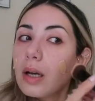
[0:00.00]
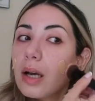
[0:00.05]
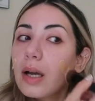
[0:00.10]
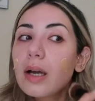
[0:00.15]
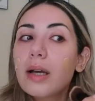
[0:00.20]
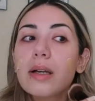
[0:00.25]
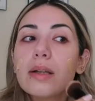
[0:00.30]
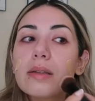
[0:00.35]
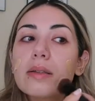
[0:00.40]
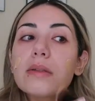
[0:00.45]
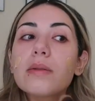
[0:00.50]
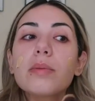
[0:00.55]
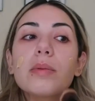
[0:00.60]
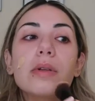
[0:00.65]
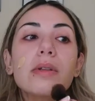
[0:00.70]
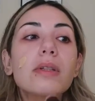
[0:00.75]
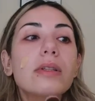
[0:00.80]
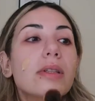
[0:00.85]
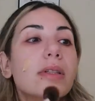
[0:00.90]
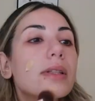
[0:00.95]
hands,
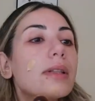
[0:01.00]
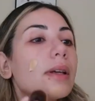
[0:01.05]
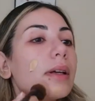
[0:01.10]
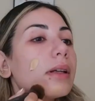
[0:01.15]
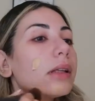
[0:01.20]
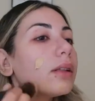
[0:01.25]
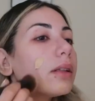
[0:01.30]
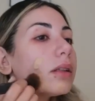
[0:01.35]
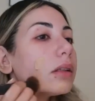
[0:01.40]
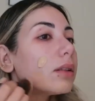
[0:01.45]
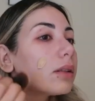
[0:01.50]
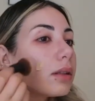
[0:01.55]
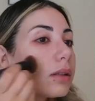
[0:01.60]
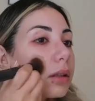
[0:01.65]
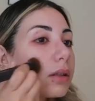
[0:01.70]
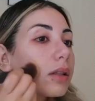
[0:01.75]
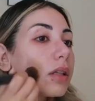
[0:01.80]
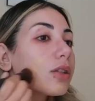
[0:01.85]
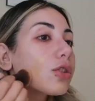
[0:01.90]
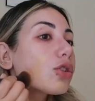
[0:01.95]
but still.
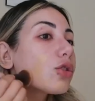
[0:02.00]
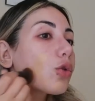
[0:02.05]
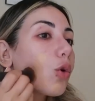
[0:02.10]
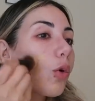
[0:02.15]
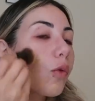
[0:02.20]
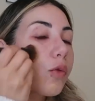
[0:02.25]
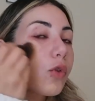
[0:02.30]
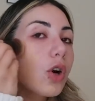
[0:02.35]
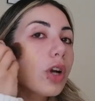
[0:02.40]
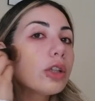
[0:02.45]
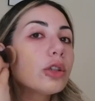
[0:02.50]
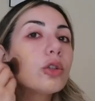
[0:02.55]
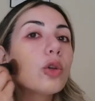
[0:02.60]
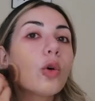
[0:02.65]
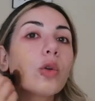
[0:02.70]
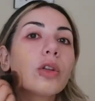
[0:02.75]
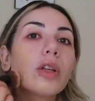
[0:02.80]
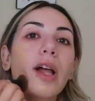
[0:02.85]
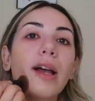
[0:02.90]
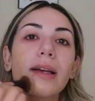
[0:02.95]
I just overall
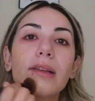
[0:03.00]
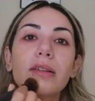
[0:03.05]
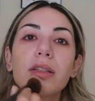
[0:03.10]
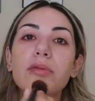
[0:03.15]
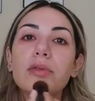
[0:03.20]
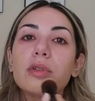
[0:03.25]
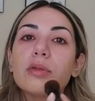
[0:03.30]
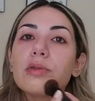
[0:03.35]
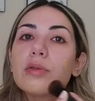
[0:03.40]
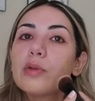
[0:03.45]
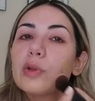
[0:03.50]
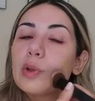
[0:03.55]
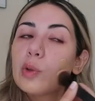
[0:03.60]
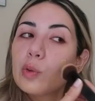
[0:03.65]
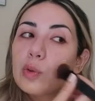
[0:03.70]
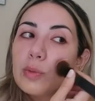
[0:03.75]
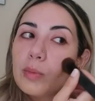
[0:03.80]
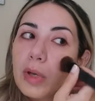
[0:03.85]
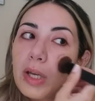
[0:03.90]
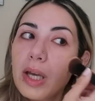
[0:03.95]
don't like to
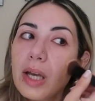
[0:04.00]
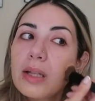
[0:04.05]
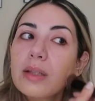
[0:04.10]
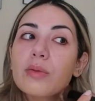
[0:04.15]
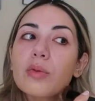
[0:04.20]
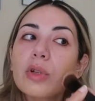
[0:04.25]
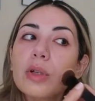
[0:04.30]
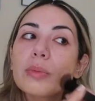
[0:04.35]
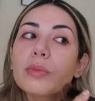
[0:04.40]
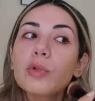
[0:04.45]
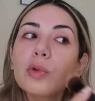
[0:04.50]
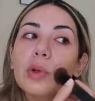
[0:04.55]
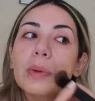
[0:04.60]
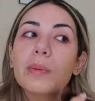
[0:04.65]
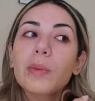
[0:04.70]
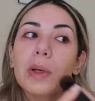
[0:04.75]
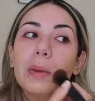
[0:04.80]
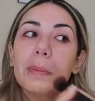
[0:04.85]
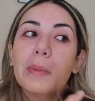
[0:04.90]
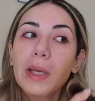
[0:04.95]
use my hands when I'm doing
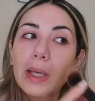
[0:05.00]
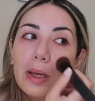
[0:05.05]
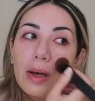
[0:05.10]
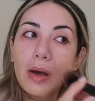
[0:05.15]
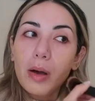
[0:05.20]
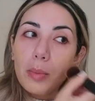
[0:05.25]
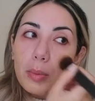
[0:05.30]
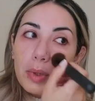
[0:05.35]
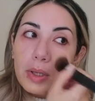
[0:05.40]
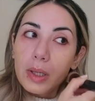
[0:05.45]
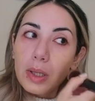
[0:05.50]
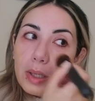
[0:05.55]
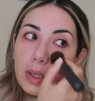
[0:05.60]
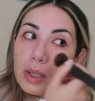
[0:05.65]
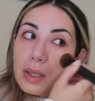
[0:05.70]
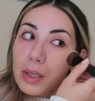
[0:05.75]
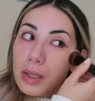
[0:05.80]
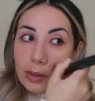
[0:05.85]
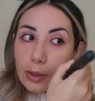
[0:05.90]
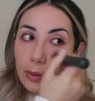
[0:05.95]
my makeup.
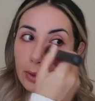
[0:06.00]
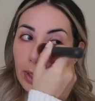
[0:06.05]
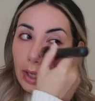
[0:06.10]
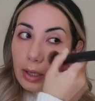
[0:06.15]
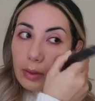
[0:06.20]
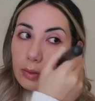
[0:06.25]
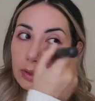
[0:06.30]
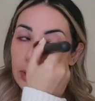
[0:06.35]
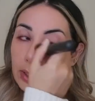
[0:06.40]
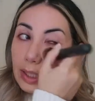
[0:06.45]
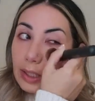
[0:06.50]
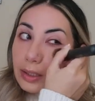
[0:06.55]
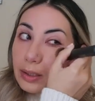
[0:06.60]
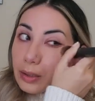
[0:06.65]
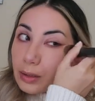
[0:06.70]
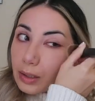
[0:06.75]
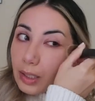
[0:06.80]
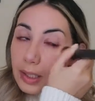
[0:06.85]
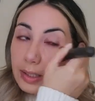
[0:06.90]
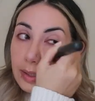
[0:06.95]
So yeah, I was telling
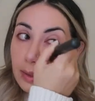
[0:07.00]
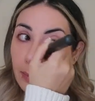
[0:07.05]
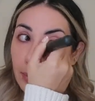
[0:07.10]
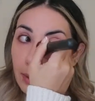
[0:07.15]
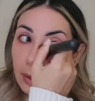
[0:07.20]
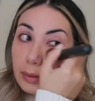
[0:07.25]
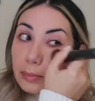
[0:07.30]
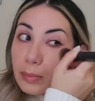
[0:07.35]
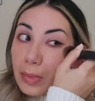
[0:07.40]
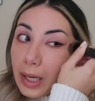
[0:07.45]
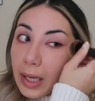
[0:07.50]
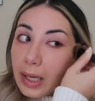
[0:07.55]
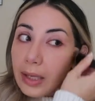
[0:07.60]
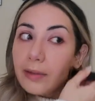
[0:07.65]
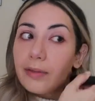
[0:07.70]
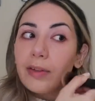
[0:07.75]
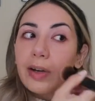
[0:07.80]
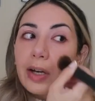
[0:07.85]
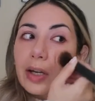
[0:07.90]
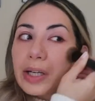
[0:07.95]
you guys about my
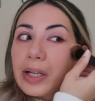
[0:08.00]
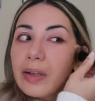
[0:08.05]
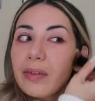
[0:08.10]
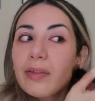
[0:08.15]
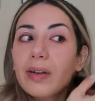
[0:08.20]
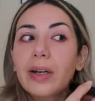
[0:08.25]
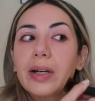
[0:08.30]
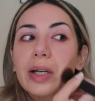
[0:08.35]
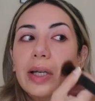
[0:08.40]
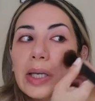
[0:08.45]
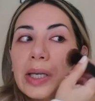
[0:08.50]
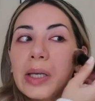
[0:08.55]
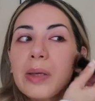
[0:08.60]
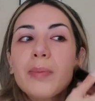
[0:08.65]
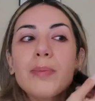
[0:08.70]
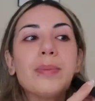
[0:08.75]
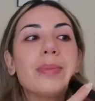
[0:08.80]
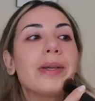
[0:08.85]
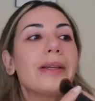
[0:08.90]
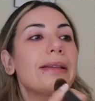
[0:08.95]
very, very
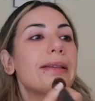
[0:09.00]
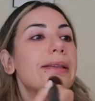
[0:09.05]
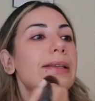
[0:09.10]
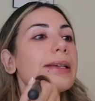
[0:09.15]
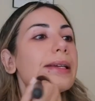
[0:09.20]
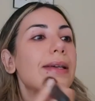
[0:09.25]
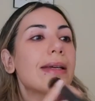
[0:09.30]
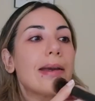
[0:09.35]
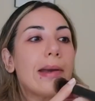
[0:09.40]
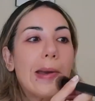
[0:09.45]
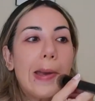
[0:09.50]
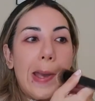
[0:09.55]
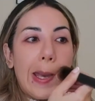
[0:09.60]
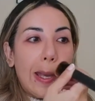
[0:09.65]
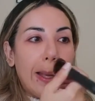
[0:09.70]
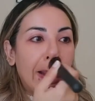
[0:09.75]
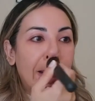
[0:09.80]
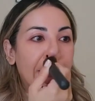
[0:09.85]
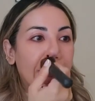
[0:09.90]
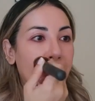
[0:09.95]
busy
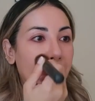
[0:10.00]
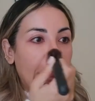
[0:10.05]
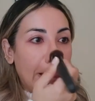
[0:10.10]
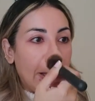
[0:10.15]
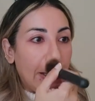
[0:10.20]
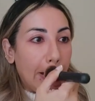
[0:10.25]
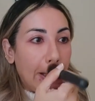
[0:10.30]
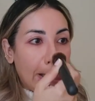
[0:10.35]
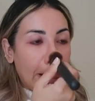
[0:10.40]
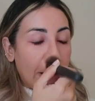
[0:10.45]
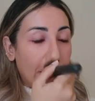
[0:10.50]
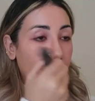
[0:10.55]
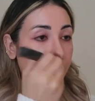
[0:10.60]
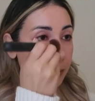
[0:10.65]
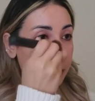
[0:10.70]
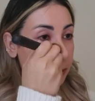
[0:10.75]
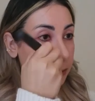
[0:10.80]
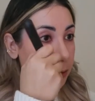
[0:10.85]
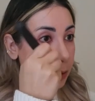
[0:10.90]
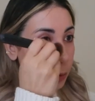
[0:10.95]
and
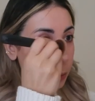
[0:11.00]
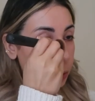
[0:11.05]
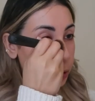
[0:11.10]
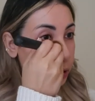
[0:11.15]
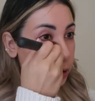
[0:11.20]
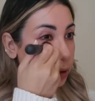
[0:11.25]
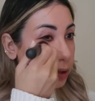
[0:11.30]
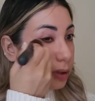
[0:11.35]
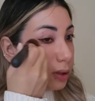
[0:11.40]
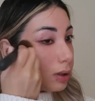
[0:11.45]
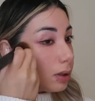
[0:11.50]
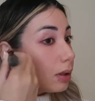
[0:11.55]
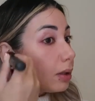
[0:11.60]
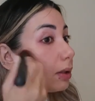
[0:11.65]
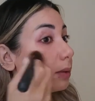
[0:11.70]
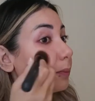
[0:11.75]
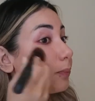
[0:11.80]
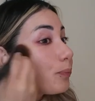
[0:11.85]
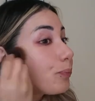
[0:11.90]
social